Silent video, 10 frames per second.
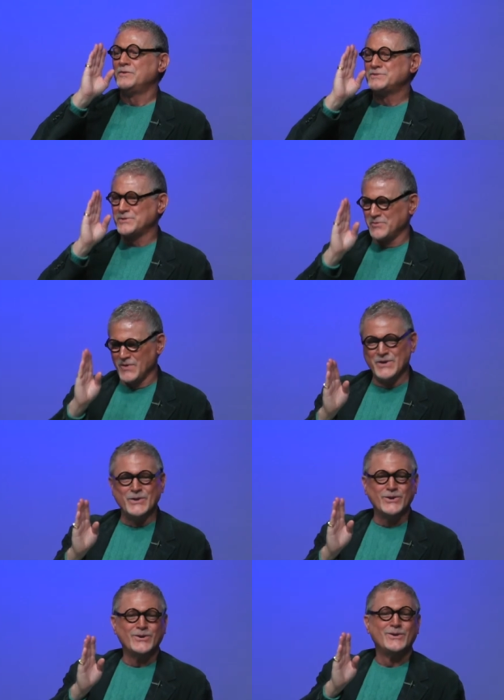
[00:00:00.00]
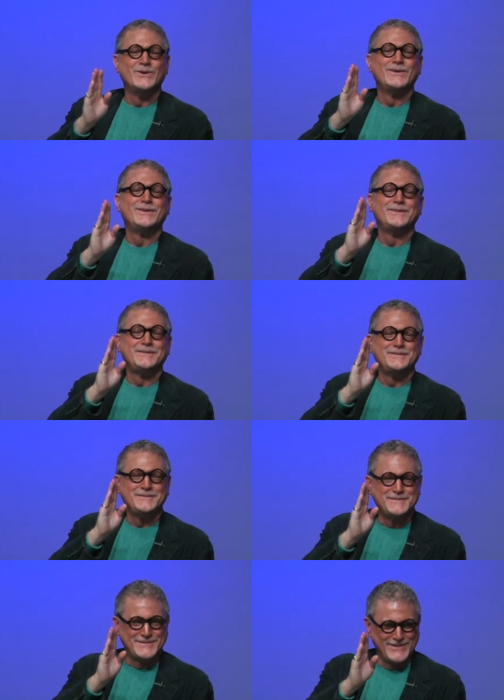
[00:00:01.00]
surrender
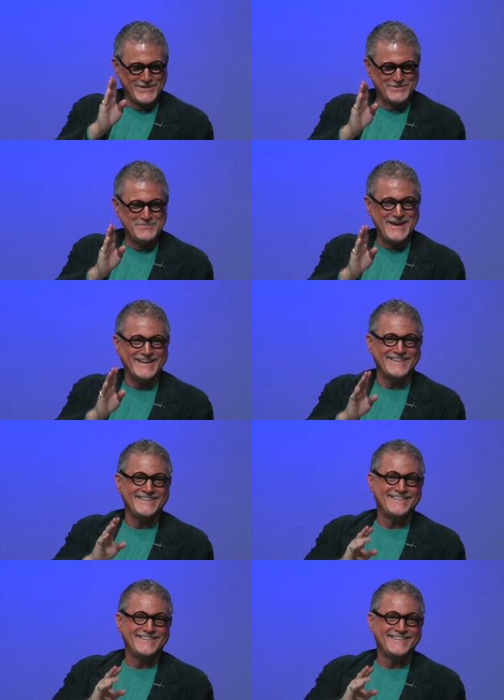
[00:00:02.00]
to the command.